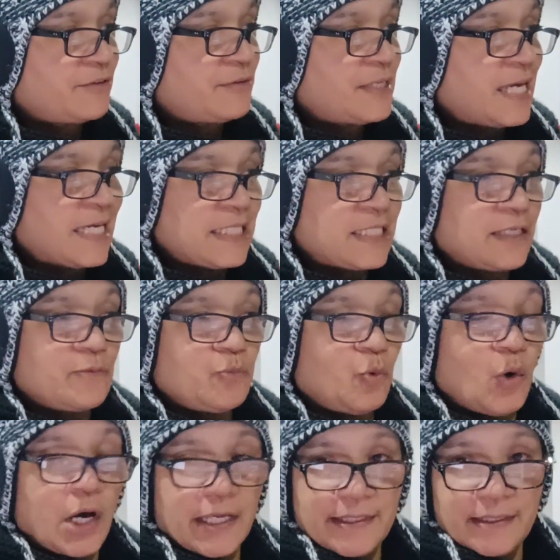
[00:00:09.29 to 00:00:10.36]
created
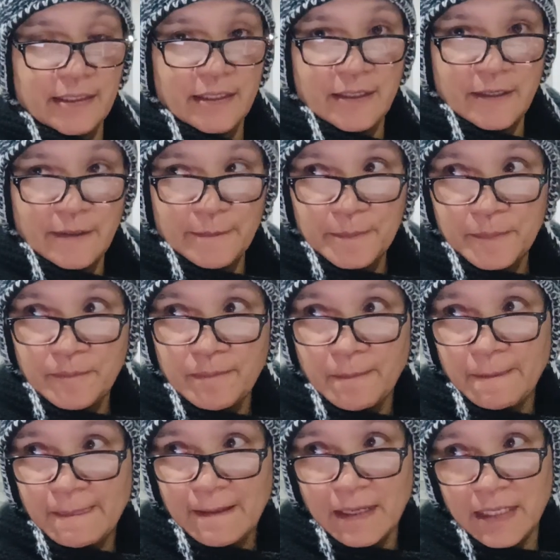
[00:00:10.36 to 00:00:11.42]
one
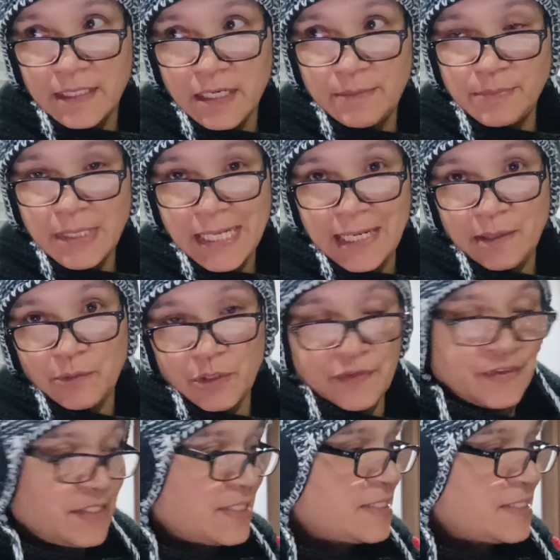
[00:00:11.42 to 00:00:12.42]
and I'm now on the